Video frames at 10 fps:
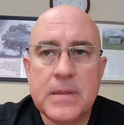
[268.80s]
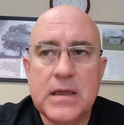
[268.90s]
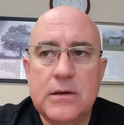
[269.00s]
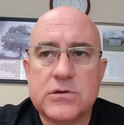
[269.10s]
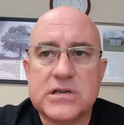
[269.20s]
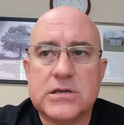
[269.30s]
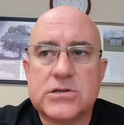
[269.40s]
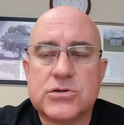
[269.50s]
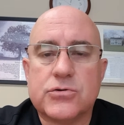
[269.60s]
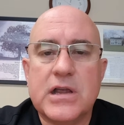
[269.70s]
He was
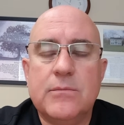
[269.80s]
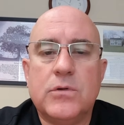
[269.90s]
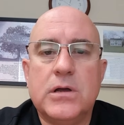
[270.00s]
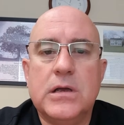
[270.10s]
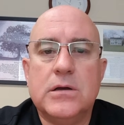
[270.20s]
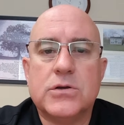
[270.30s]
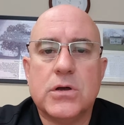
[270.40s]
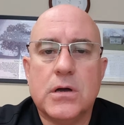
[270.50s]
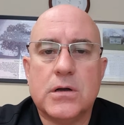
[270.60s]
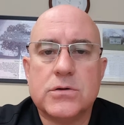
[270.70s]
extremely
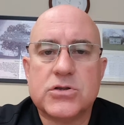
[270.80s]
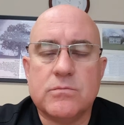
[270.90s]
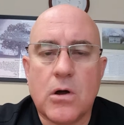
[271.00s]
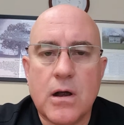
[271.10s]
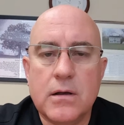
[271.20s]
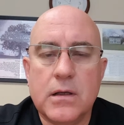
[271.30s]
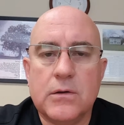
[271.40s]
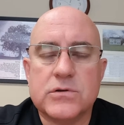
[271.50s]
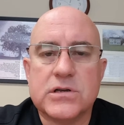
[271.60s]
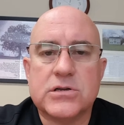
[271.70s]
smart, he
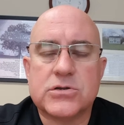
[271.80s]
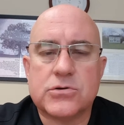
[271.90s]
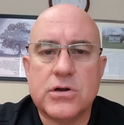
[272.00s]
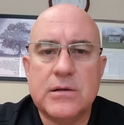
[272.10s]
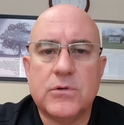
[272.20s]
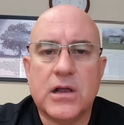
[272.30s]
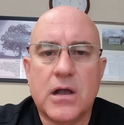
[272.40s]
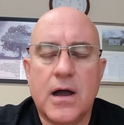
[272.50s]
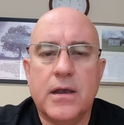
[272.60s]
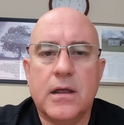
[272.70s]
was extremely
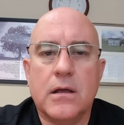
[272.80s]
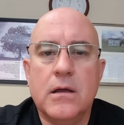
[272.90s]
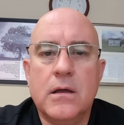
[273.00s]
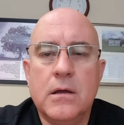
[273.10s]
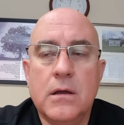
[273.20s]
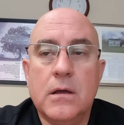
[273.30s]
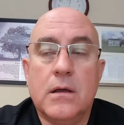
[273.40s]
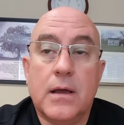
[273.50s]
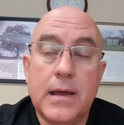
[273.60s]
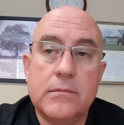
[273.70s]
cunning,
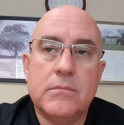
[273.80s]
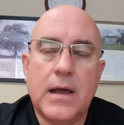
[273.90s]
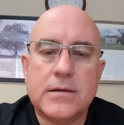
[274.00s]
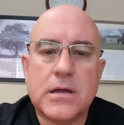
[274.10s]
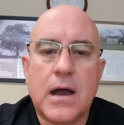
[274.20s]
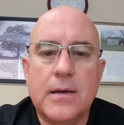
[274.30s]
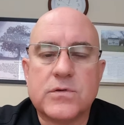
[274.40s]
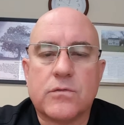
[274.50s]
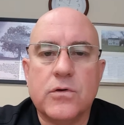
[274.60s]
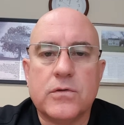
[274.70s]
and at
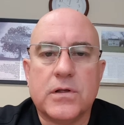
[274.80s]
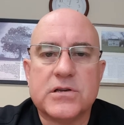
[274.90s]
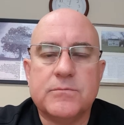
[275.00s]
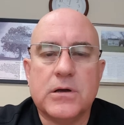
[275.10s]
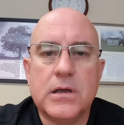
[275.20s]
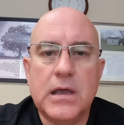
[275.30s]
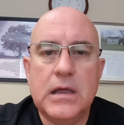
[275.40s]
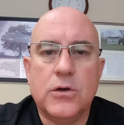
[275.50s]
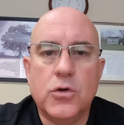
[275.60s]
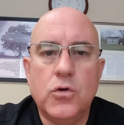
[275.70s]
times ruthless, but
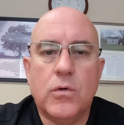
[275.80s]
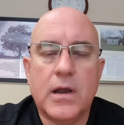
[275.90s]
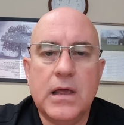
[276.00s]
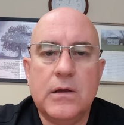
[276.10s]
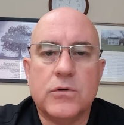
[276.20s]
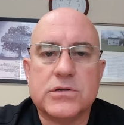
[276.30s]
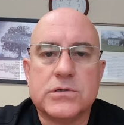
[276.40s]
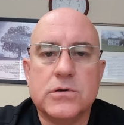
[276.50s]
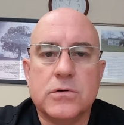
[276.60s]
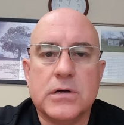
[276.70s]
he knew what he was
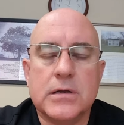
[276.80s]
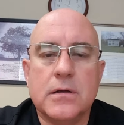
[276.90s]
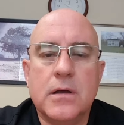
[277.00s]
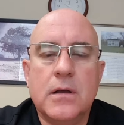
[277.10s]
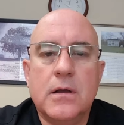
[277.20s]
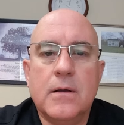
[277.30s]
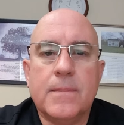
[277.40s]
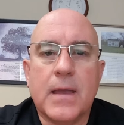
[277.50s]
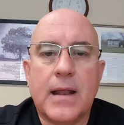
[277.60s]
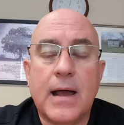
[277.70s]
doing.
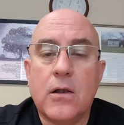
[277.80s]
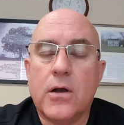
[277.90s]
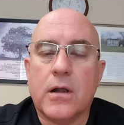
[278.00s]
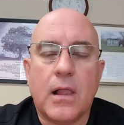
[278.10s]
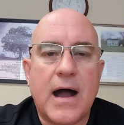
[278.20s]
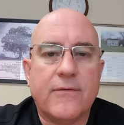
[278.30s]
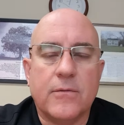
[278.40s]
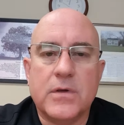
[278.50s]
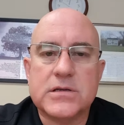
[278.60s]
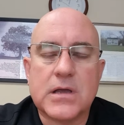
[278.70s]
And I learned a lot
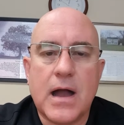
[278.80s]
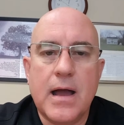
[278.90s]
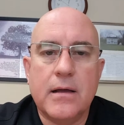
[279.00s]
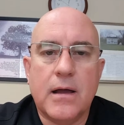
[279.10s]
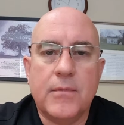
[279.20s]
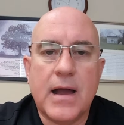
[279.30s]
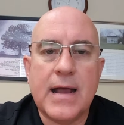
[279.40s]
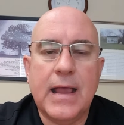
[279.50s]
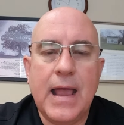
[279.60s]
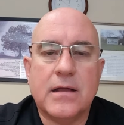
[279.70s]
from this guy. I mean, I
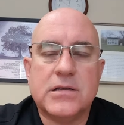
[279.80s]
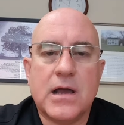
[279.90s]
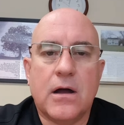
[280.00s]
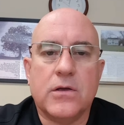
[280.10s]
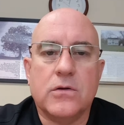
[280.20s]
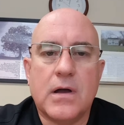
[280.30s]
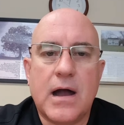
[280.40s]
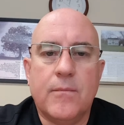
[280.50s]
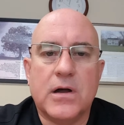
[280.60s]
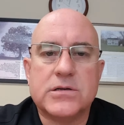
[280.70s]
can't tell you
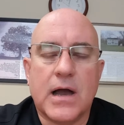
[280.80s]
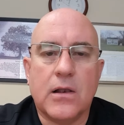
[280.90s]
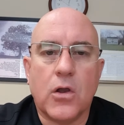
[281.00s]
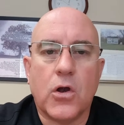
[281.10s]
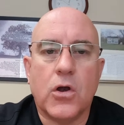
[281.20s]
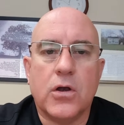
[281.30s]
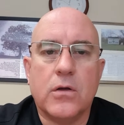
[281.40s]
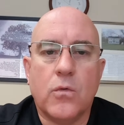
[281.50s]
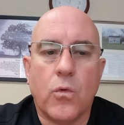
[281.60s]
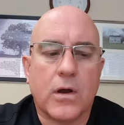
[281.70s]
how much I
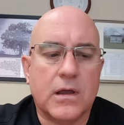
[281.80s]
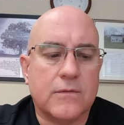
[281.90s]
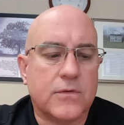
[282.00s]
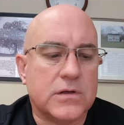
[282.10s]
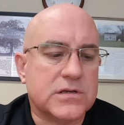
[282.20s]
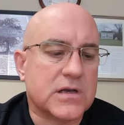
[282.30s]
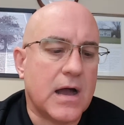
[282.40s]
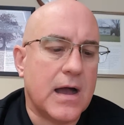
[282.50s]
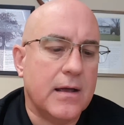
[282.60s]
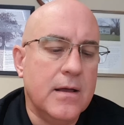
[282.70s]
learned working for this
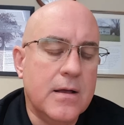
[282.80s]
guy.